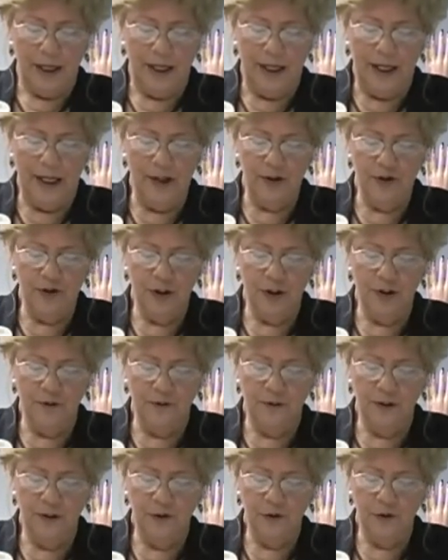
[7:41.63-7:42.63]
each
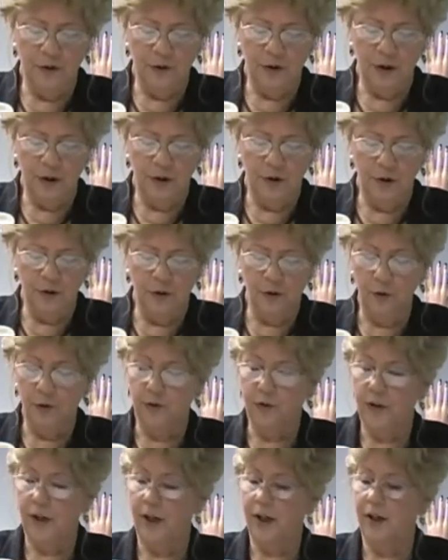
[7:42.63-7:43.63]
individual cuticle
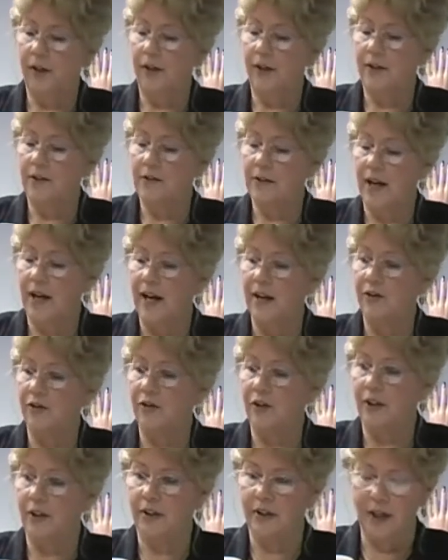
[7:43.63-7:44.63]
scale is
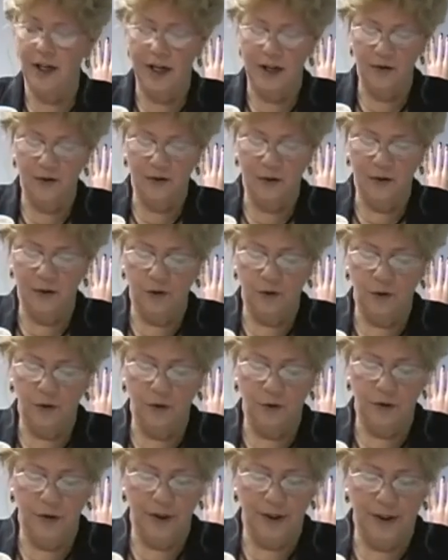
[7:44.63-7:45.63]
actually attached to the
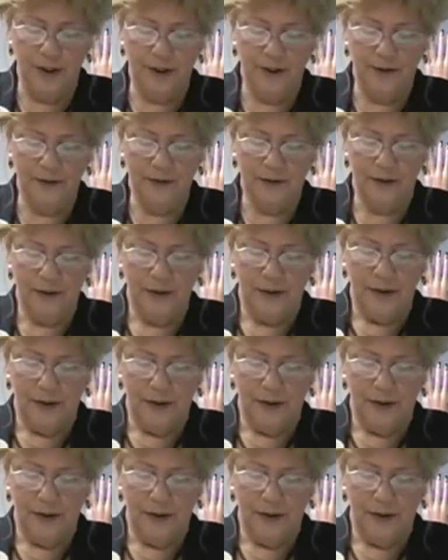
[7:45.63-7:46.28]
cortex.